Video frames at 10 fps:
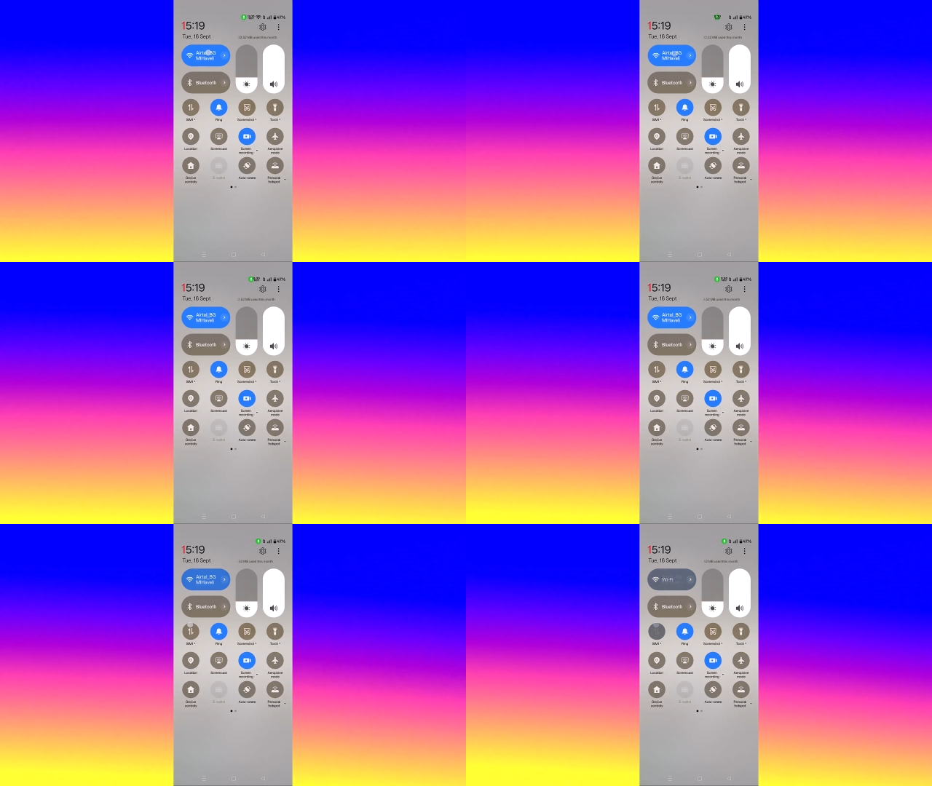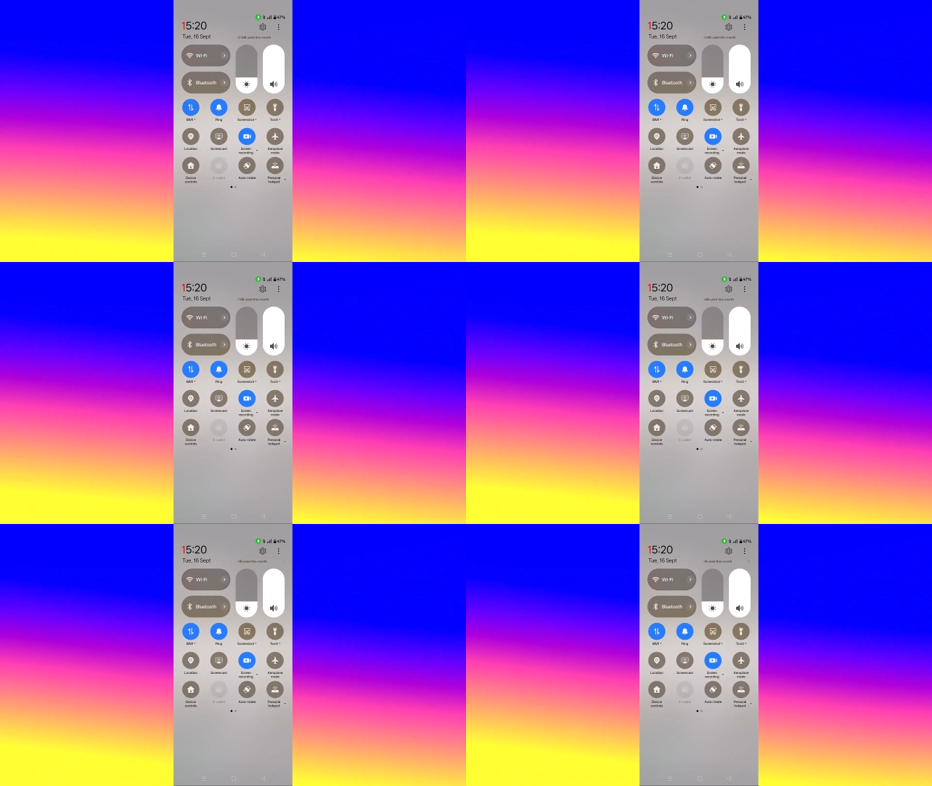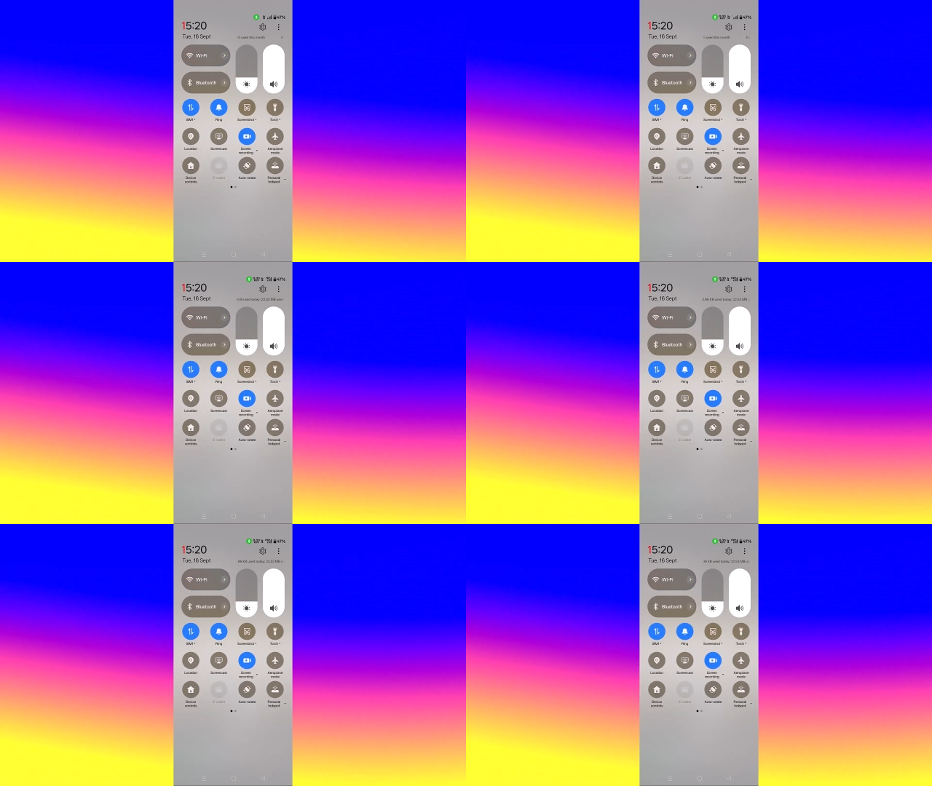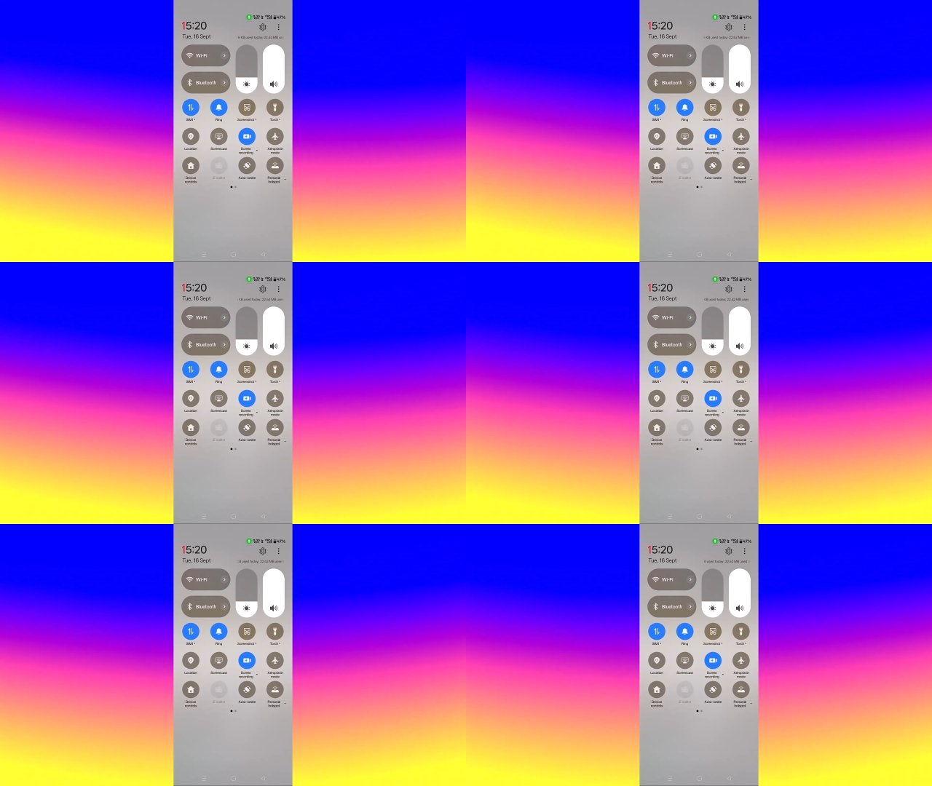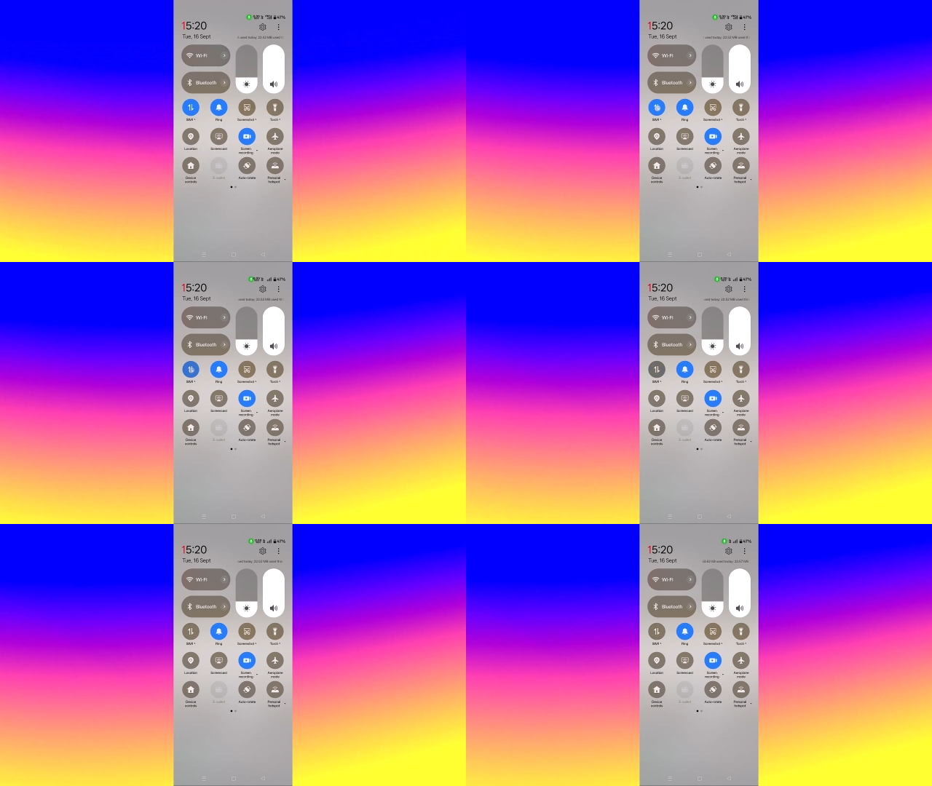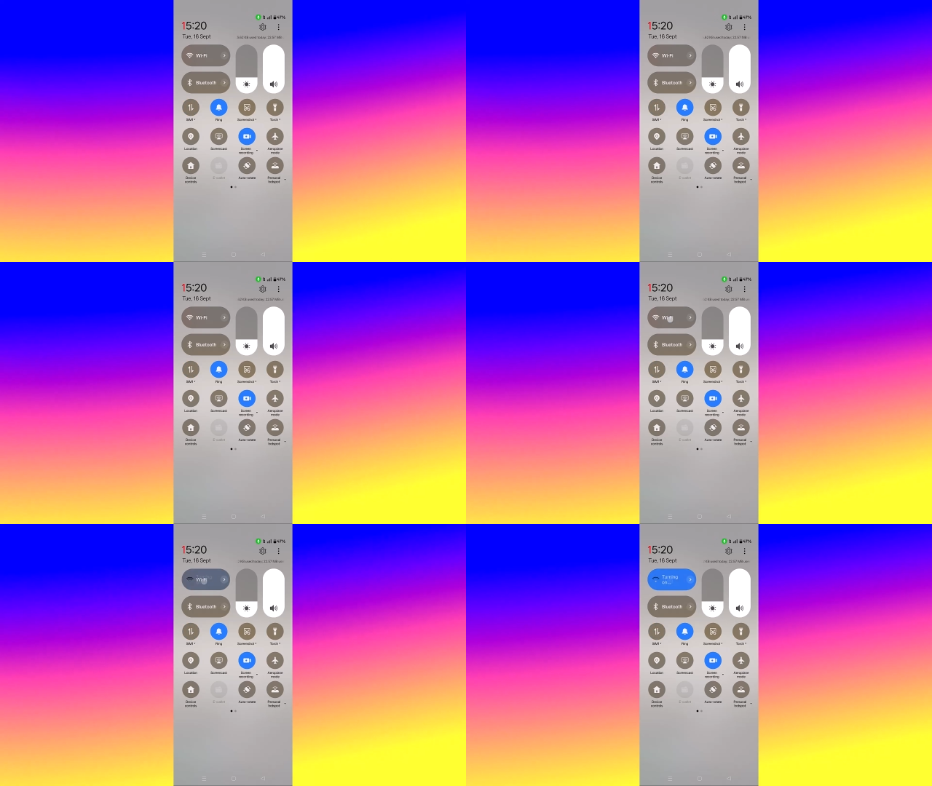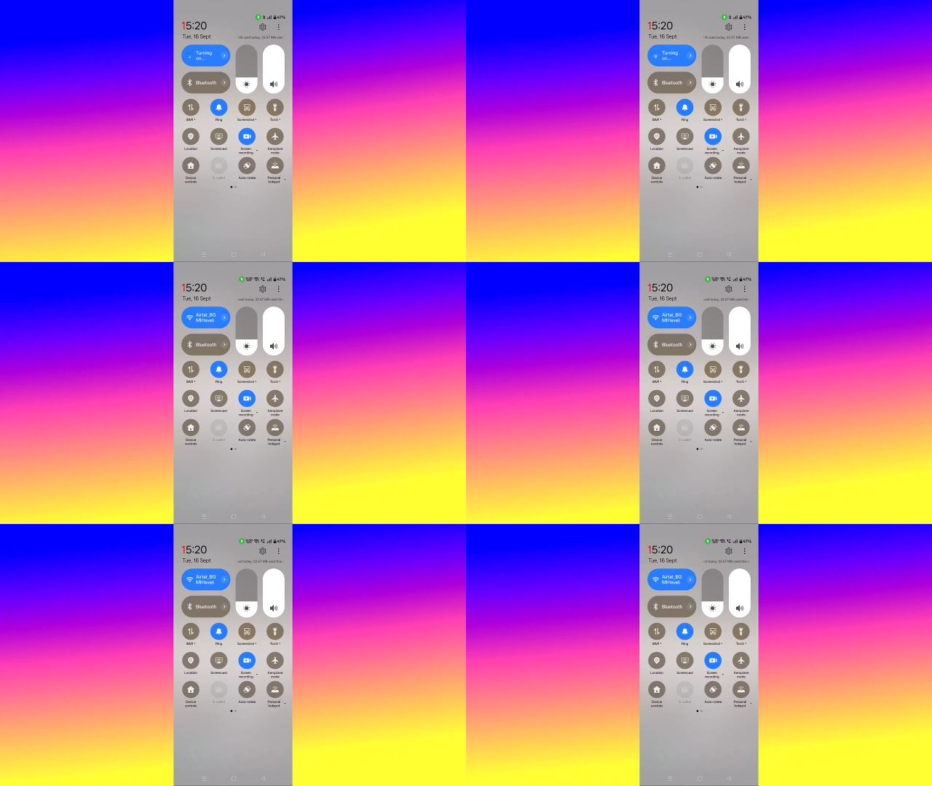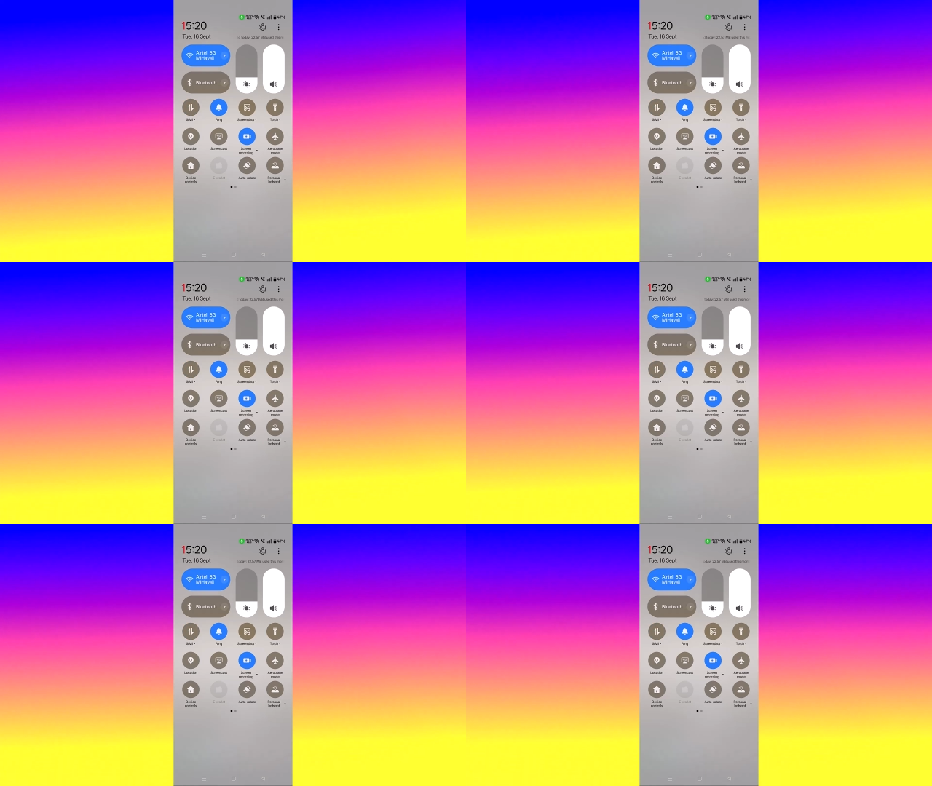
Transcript: No face is visible, so there are no lips to read.